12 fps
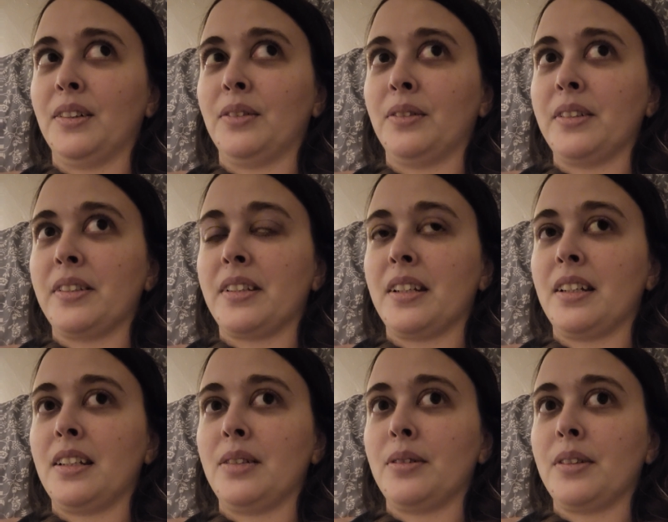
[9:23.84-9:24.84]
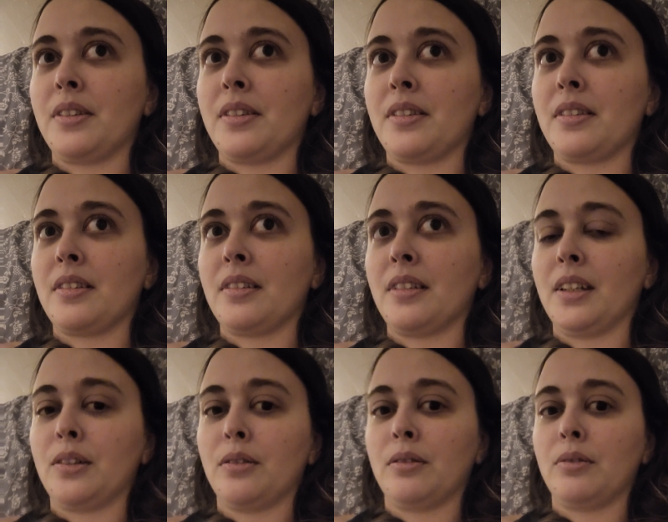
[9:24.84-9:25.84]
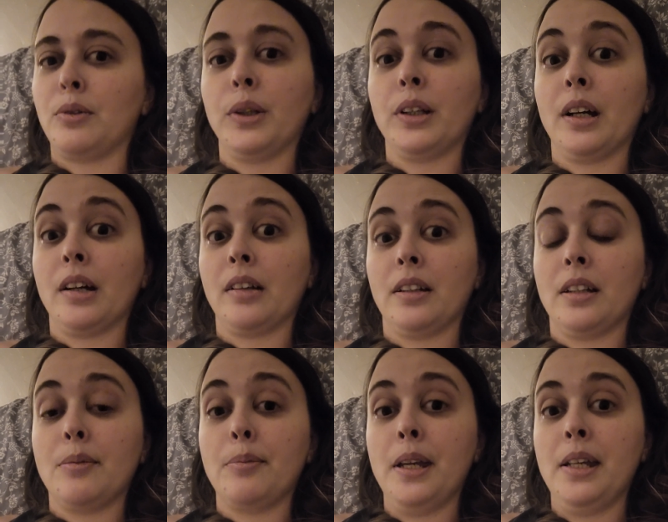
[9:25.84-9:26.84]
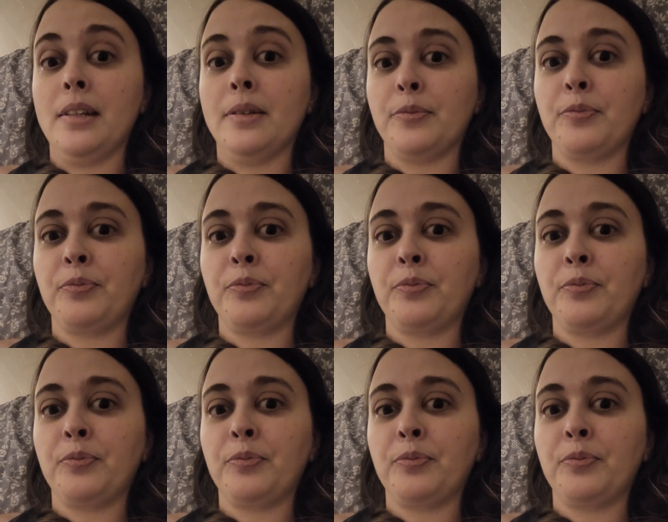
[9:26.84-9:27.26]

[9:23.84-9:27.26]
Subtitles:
was that he was like really ugly and mean,